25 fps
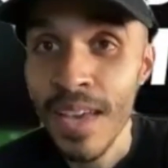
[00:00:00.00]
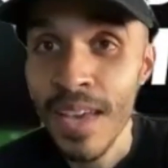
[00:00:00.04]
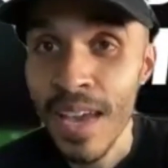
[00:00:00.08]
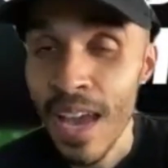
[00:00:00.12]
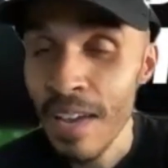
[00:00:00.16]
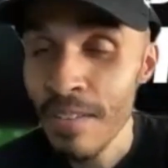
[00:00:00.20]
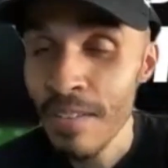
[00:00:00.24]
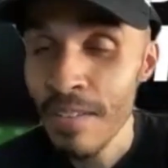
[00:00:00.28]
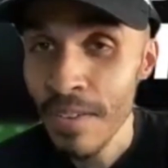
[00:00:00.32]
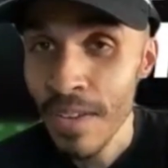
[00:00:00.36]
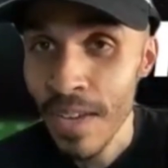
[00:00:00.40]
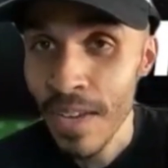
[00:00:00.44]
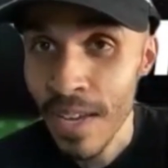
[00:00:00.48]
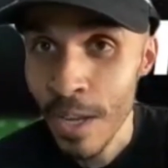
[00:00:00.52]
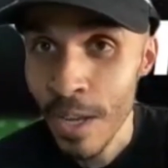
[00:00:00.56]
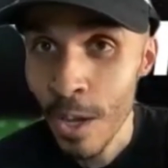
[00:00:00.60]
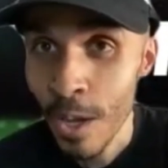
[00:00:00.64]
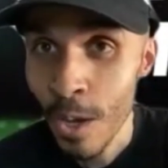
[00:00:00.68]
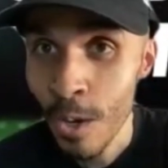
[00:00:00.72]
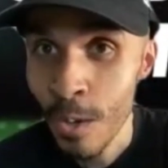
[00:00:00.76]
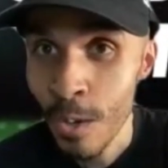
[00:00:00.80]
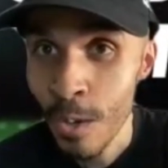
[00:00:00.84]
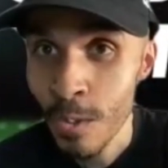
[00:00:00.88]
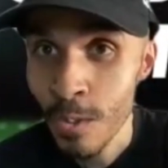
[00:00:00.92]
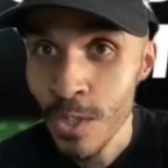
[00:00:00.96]
They have a head
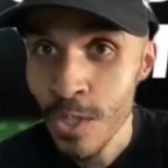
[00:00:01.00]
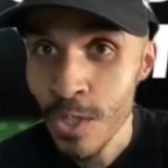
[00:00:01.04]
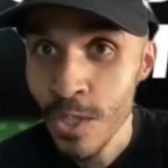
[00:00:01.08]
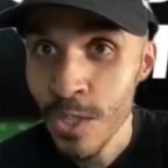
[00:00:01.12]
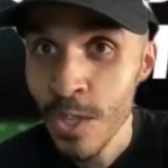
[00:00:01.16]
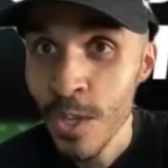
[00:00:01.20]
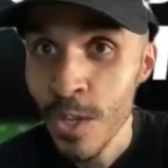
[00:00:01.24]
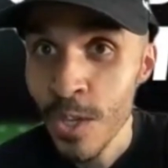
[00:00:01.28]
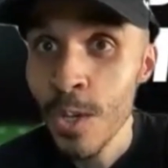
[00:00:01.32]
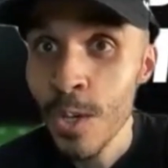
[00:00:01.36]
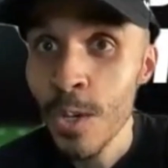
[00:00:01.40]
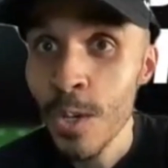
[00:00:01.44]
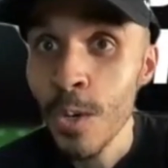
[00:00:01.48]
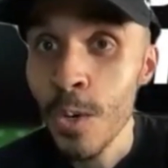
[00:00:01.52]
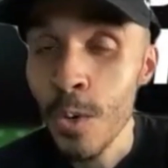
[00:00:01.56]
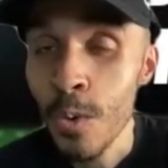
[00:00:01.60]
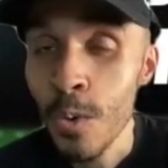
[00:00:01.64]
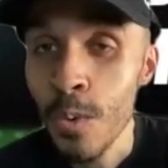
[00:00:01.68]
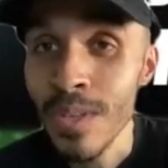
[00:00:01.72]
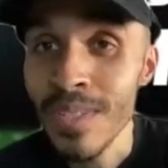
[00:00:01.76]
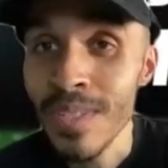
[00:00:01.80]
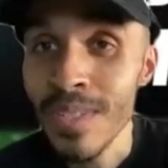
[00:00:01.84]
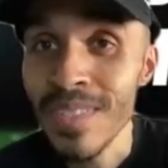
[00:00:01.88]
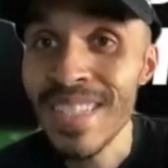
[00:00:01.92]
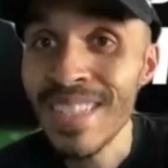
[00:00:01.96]
coach who
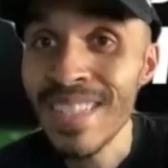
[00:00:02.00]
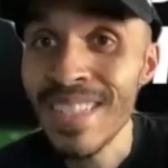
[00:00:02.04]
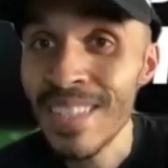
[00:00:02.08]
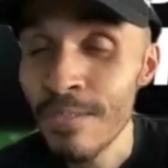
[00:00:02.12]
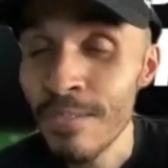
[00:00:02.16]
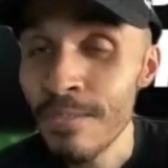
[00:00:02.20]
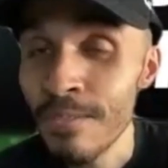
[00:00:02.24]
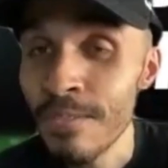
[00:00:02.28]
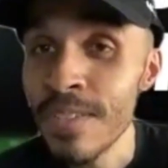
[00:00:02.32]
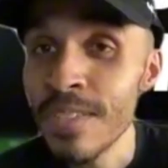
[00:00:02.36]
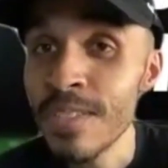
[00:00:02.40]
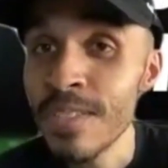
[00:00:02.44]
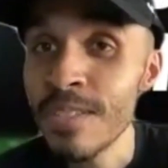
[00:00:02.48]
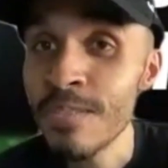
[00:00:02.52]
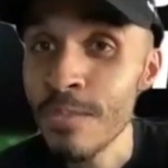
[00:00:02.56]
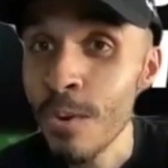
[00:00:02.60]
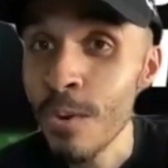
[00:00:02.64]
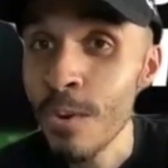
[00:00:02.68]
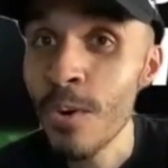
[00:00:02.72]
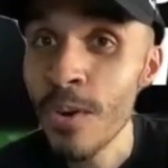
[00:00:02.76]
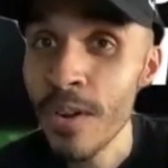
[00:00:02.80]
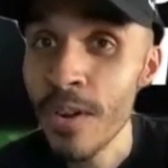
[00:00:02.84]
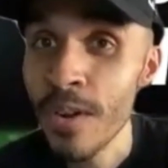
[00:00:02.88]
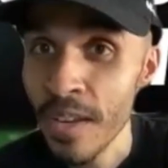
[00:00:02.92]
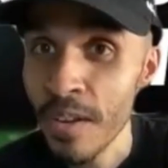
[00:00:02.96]
was the defensive
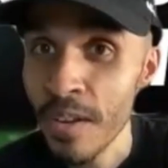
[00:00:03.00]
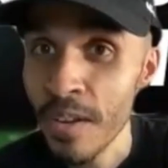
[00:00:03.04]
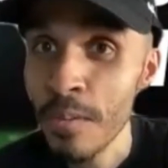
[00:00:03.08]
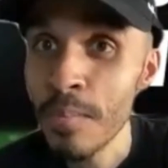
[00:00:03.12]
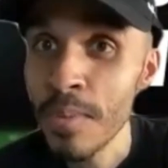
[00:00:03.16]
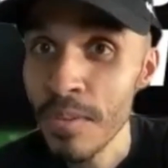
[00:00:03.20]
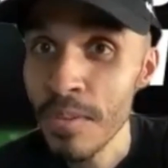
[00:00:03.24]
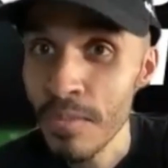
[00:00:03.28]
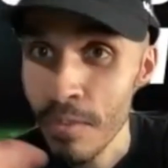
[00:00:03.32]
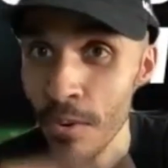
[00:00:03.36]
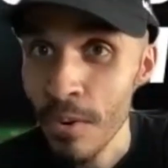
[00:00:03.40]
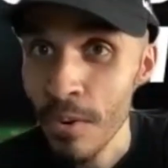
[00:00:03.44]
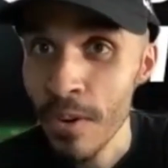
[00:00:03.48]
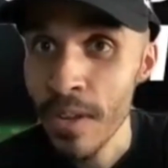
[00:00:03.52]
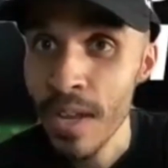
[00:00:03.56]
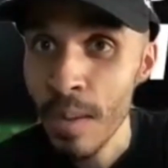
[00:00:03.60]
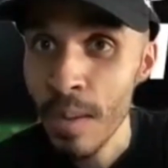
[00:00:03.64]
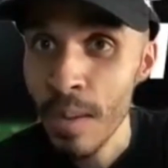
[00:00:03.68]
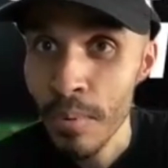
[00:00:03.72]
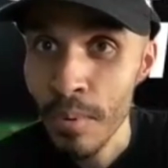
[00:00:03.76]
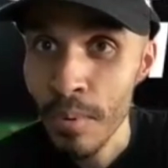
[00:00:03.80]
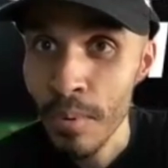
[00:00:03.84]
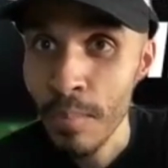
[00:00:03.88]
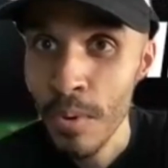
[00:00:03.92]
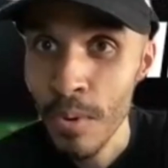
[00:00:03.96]
coordinator before he
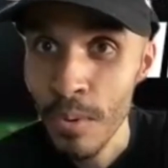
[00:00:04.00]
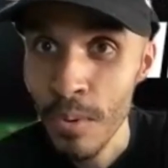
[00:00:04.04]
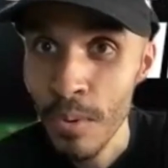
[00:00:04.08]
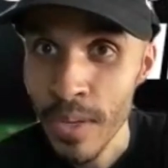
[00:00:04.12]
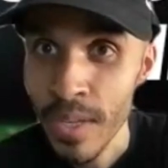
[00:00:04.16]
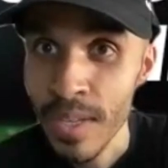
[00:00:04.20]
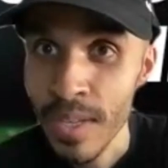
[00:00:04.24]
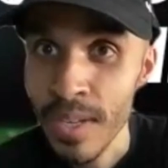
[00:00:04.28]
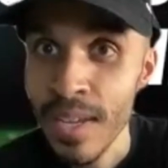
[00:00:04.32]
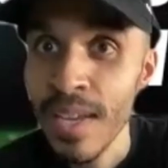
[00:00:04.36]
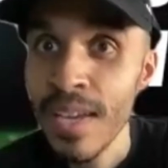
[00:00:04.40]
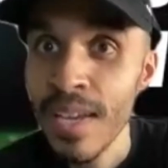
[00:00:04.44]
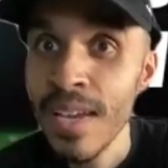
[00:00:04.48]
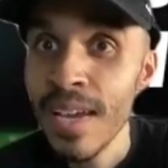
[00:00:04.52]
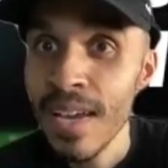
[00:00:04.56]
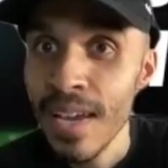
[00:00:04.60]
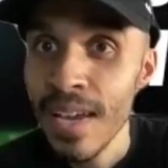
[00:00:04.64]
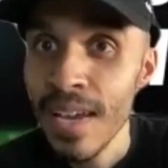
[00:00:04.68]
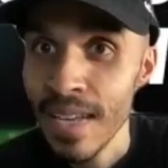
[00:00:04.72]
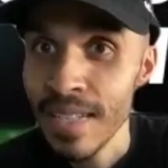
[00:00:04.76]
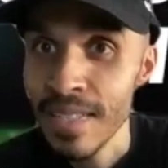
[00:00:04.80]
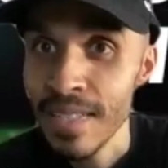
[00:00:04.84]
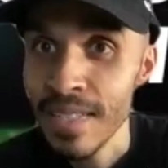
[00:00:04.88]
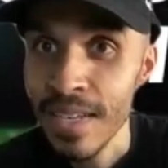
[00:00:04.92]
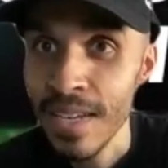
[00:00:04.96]
got promoted
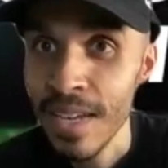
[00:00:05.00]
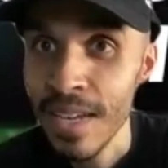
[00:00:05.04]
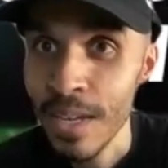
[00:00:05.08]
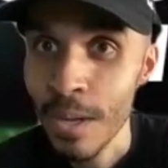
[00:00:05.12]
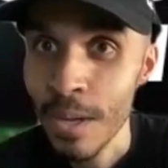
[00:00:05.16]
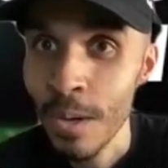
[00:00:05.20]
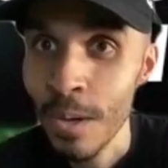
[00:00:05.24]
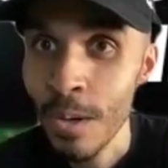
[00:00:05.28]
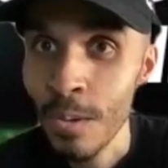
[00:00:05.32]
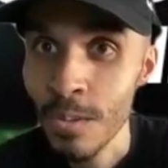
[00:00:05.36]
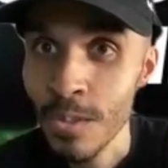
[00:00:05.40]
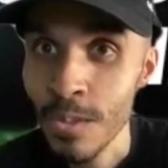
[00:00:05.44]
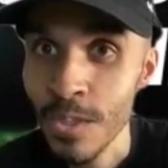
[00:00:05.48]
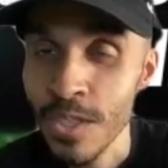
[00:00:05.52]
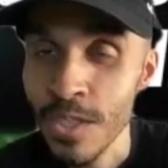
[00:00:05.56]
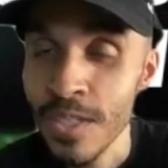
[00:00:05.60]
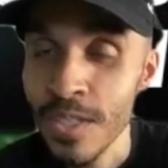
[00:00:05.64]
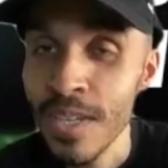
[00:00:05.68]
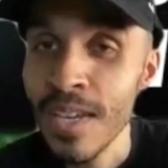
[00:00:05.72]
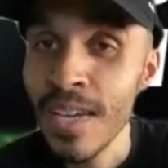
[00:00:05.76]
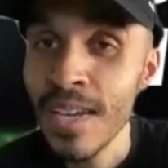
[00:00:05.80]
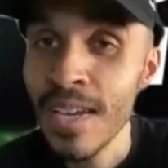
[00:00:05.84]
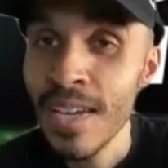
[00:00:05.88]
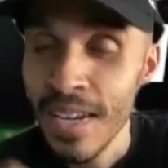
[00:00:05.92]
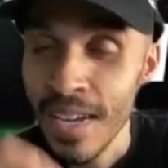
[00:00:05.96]
as the head
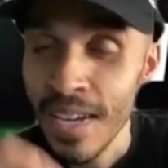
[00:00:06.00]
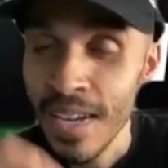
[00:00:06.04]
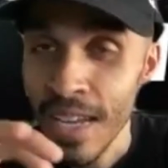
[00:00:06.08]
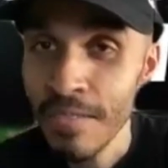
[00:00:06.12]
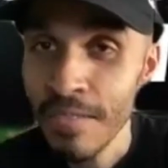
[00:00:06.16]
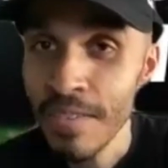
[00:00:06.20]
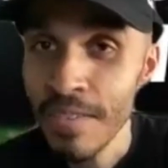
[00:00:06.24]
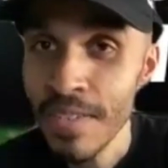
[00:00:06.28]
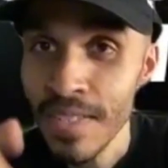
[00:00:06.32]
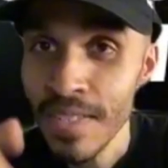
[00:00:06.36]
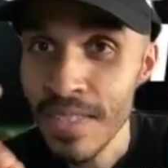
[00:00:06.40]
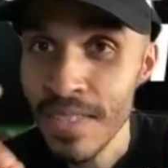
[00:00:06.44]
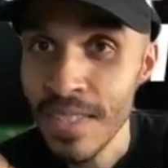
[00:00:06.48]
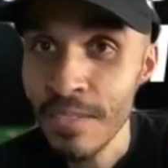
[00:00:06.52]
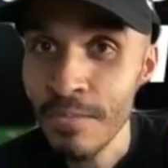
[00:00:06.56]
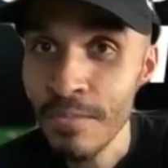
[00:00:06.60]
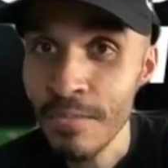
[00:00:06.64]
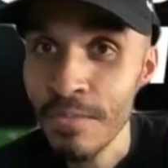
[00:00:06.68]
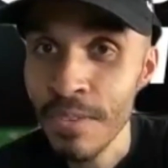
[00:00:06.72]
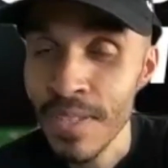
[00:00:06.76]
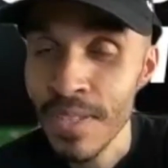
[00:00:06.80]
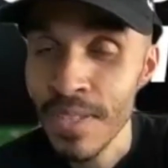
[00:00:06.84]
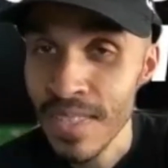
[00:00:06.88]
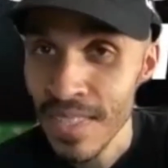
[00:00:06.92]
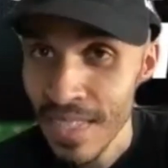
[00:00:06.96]
coach. Navy's
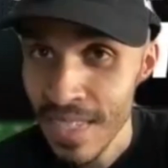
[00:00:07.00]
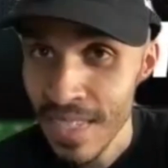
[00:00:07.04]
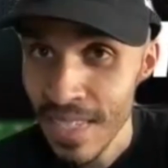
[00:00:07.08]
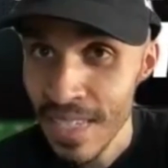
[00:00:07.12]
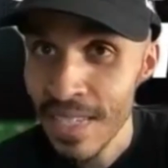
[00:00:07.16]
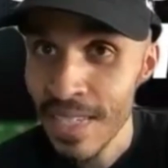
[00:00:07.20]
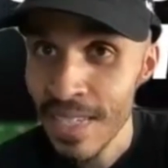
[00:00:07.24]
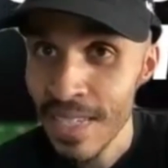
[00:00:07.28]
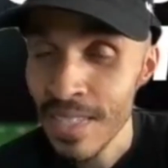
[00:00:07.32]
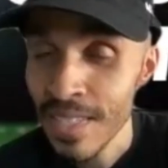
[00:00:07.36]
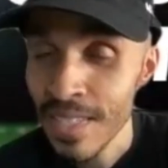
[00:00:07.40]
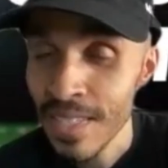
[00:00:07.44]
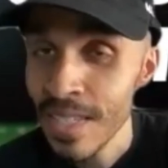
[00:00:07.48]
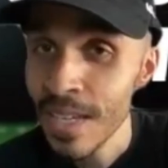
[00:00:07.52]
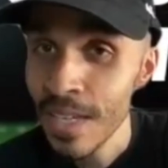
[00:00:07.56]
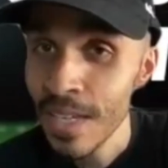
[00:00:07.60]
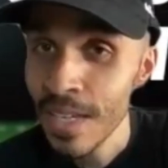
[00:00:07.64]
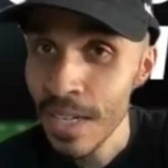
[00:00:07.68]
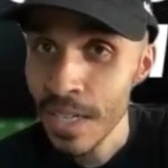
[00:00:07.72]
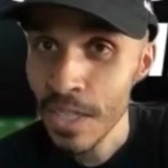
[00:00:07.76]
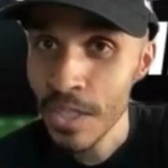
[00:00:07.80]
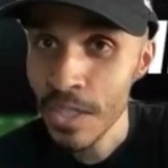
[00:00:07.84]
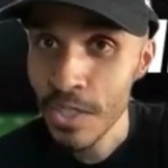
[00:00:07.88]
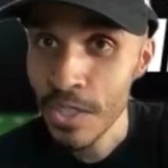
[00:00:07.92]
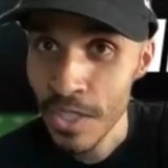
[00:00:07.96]
defense is
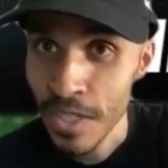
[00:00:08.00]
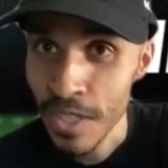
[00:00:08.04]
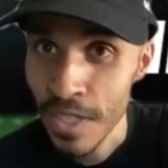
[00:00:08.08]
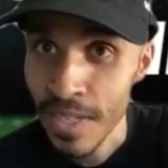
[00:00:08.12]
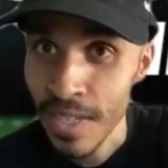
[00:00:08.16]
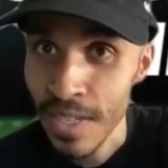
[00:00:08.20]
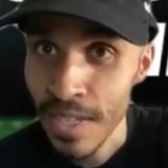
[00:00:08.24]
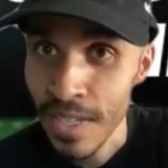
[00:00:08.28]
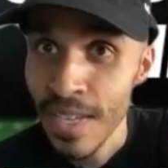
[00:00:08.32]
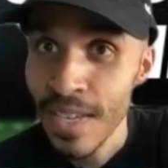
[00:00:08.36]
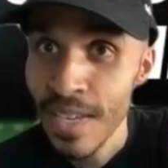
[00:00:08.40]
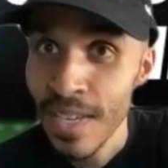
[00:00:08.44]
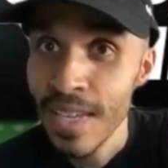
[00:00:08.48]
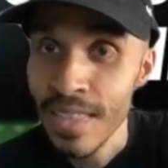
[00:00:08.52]
legit.